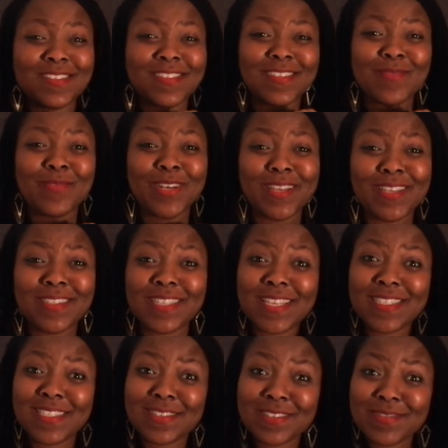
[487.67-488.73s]
to someone else,
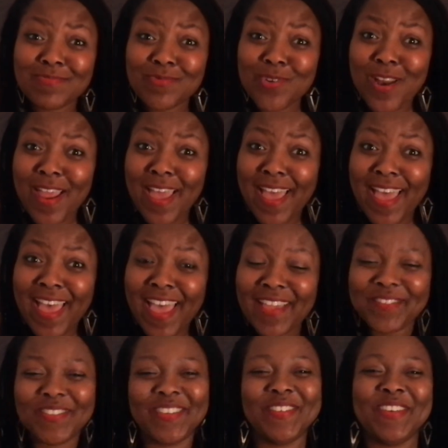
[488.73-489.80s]
and
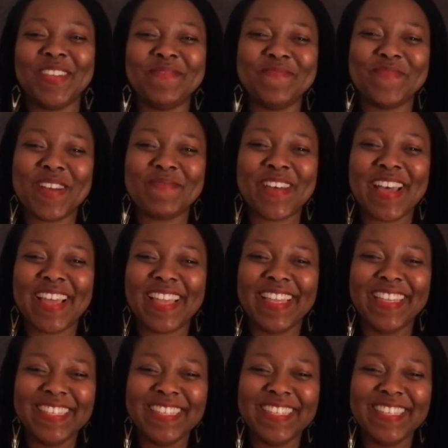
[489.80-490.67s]
subscribe. Bye-bye.